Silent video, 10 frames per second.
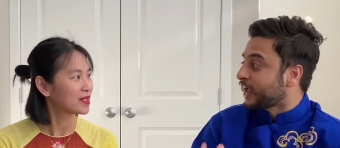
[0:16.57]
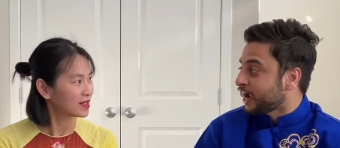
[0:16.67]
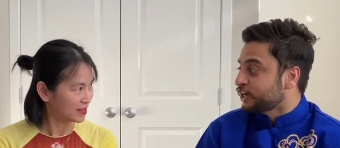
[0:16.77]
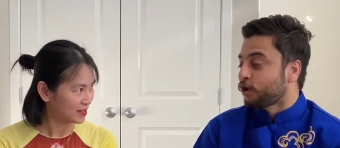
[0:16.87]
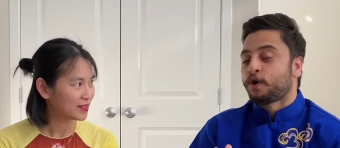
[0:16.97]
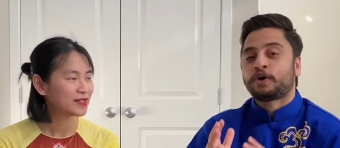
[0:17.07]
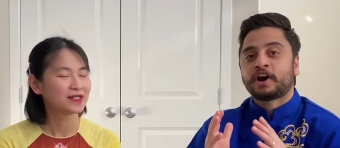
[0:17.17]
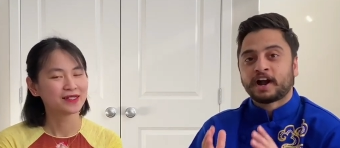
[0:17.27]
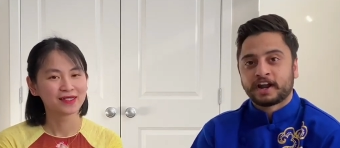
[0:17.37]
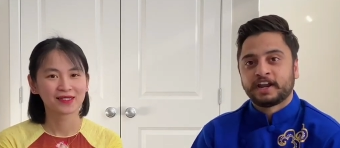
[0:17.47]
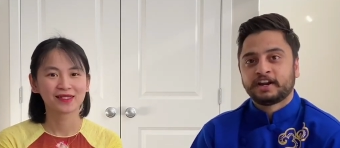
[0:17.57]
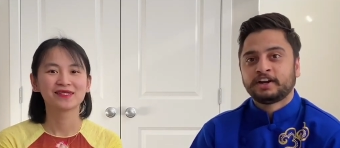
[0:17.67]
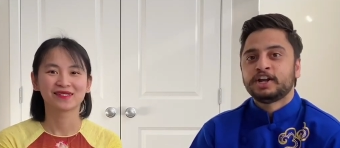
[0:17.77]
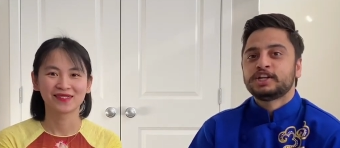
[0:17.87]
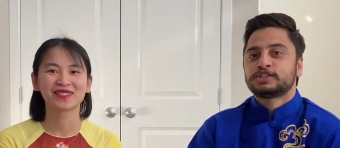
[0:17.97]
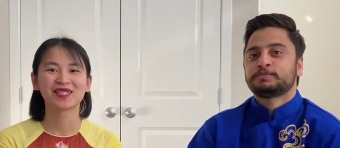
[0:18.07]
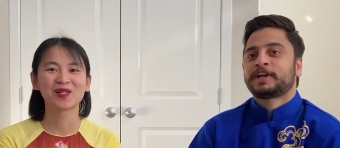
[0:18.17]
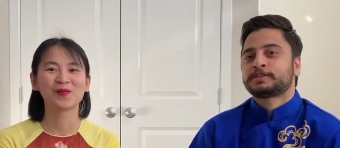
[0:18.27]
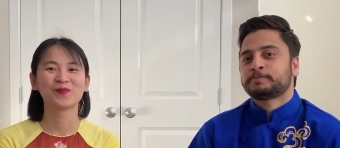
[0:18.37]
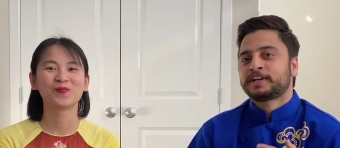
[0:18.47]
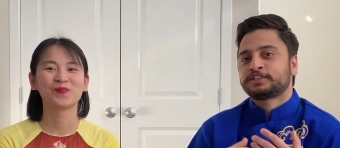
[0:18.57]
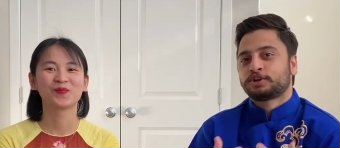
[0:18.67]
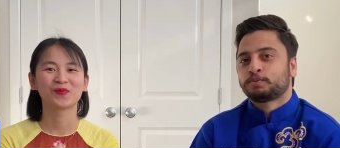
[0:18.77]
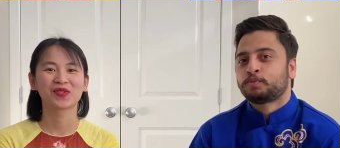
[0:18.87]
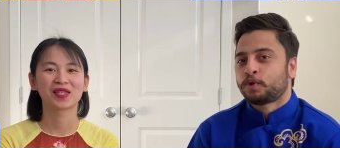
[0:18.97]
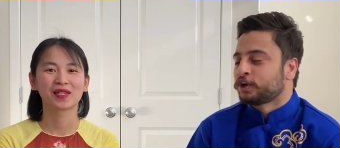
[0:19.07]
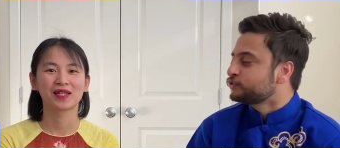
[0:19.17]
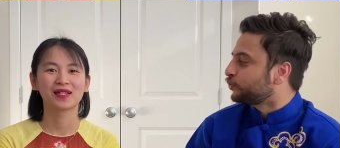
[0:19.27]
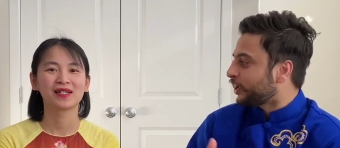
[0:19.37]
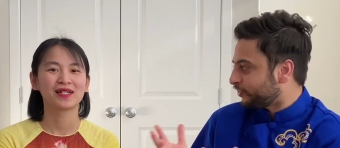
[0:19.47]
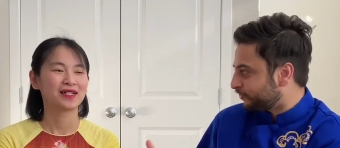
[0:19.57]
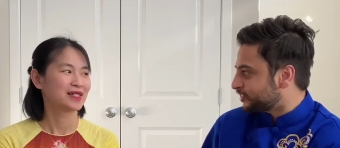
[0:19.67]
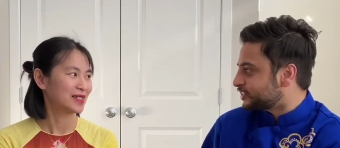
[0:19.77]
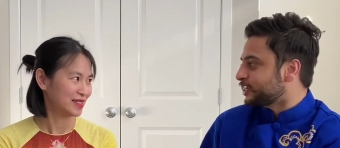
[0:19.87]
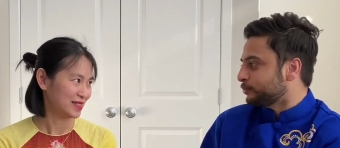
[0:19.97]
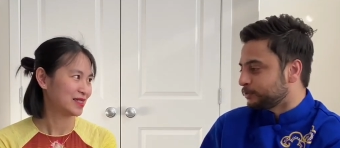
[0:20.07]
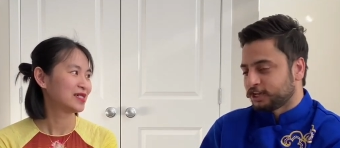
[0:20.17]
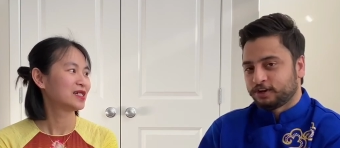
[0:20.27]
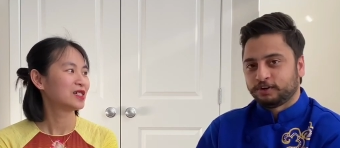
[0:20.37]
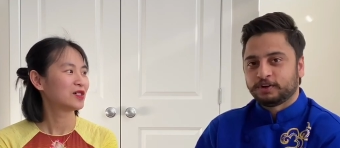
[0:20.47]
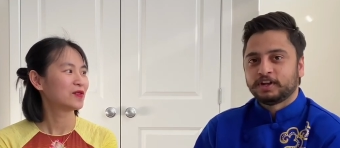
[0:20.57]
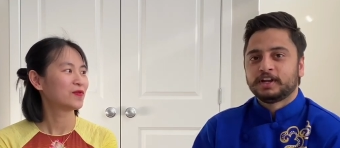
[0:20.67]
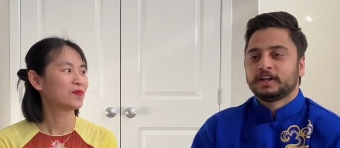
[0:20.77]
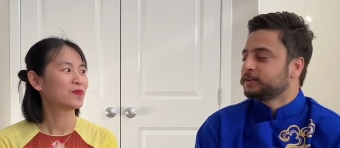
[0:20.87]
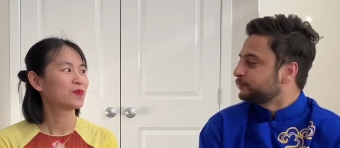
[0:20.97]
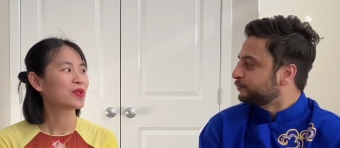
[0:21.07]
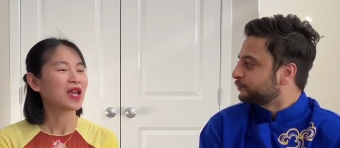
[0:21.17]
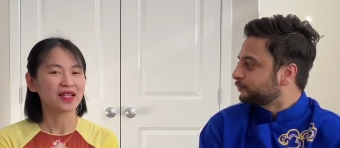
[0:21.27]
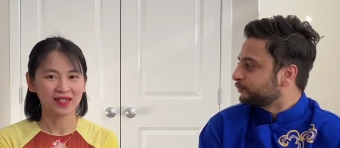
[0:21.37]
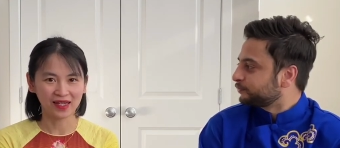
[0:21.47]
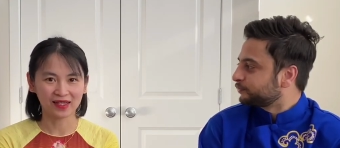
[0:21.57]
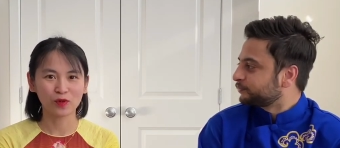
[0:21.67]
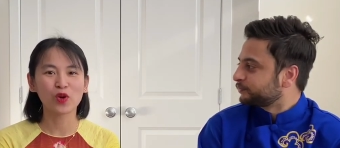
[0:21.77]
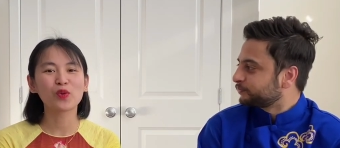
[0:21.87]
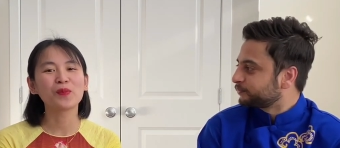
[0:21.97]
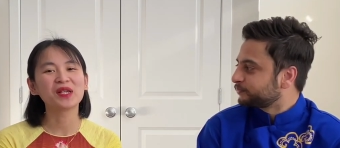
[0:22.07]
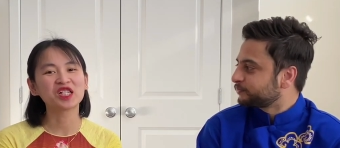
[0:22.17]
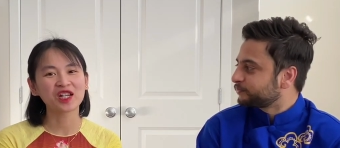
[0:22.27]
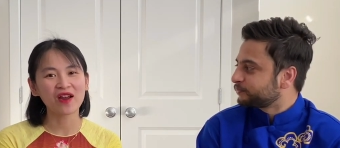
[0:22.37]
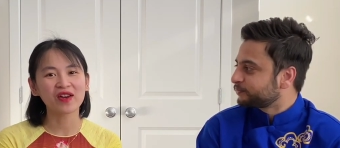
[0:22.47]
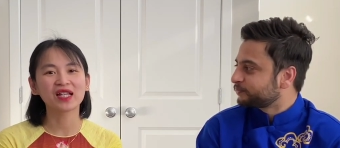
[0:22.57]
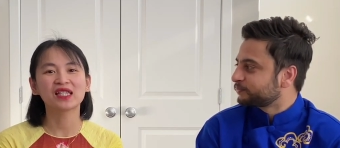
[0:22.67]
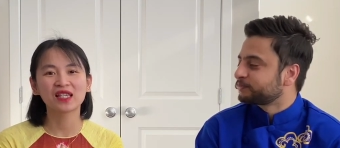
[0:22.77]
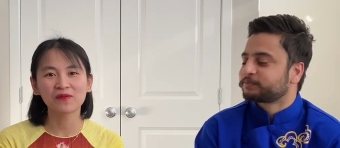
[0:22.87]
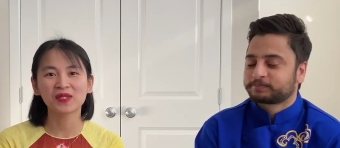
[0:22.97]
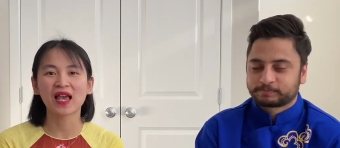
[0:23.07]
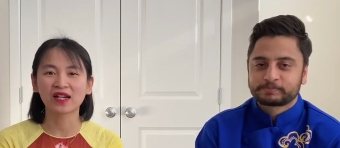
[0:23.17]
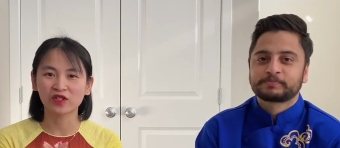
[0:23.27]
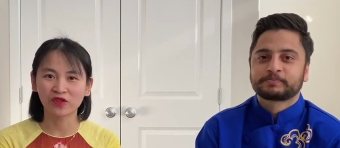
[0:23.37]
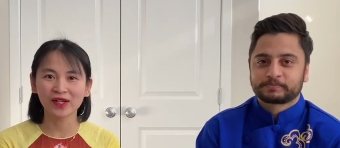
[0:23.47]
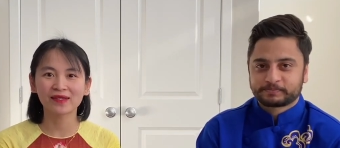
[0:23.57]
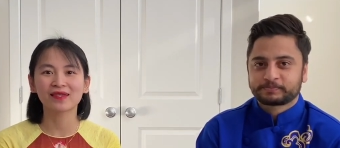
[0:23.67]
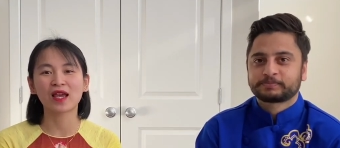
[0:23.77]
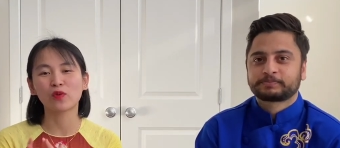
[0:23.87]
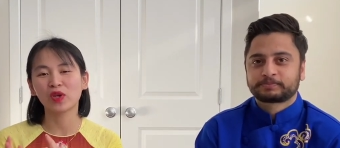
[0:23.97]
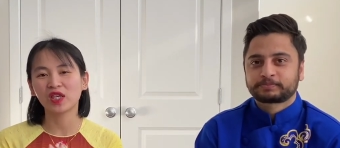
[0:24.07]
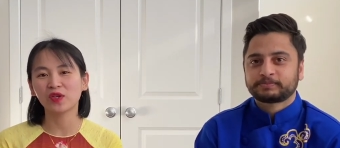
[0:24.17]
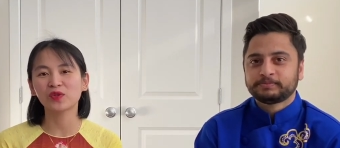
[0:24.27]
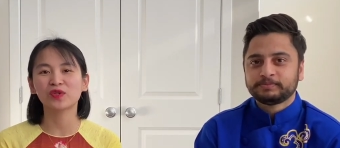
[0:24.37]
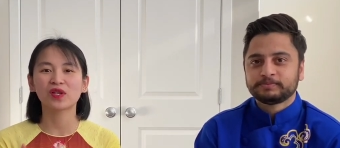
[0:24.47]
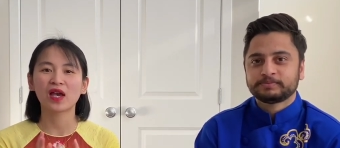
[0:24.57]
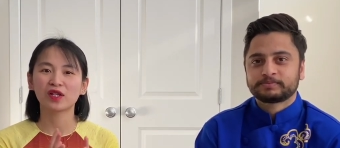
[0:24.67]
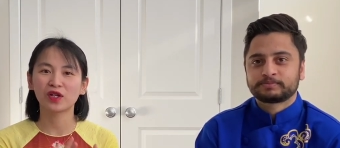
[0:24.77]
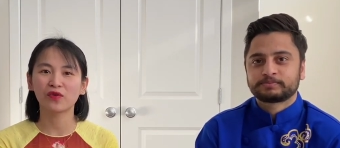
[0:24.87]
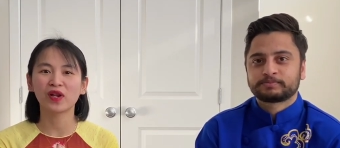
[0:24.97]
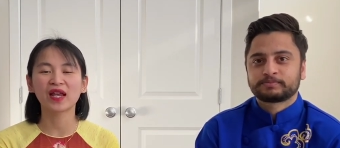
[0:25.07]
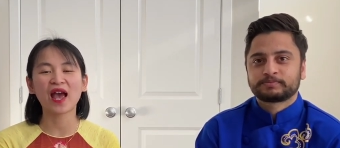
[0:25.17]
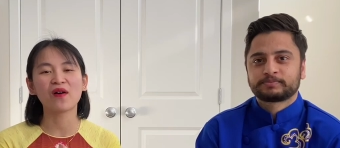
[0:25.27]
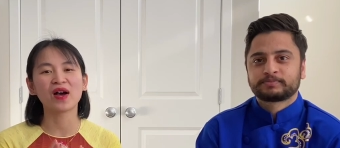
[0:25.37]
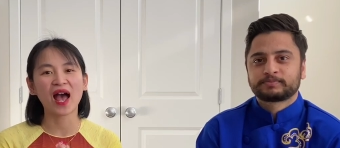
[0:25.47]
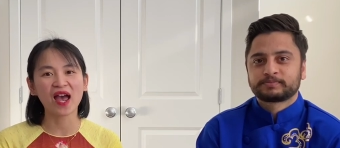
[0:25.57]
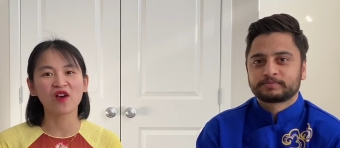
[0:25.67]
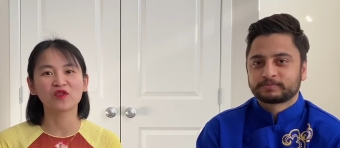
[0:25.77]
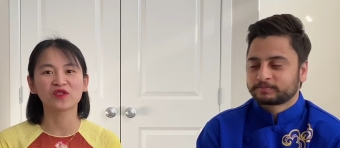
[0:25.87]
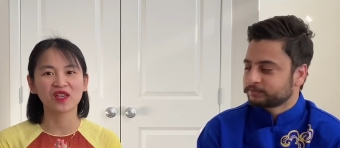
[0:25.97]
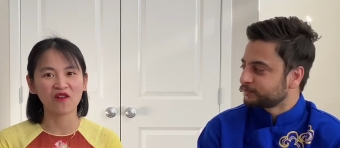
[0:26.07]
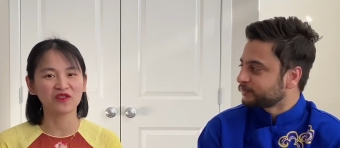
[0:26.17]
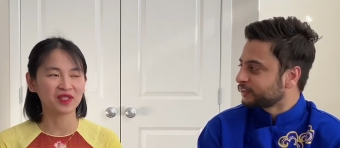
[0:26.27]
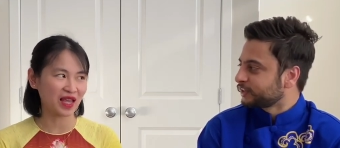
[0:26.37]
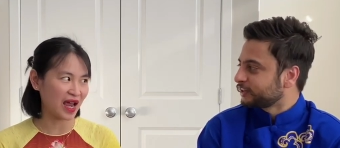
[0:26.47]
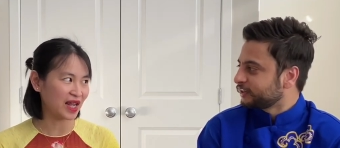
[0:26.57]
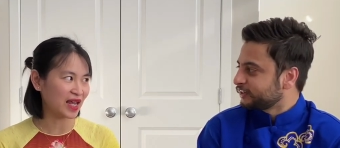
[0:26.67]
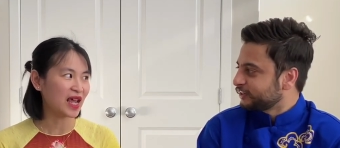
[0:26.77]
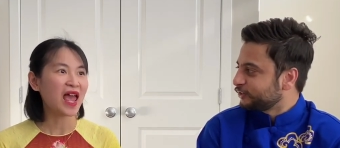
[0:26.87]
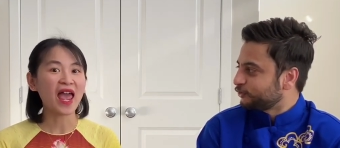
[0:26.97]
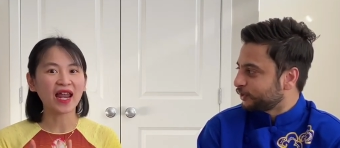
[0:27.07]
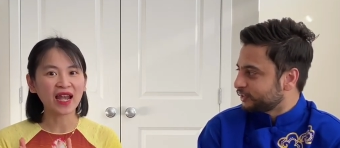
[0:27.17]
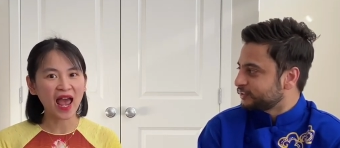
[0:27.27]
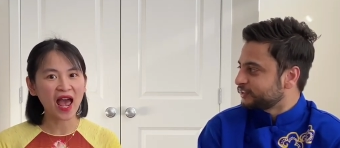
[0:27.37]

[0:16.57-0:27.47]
Speaker 1: 9 or higher to maximize your points for FSW.
Speaker 2: Yes, we will be sharing tips and tricks that we used during our IELTS self-study right. and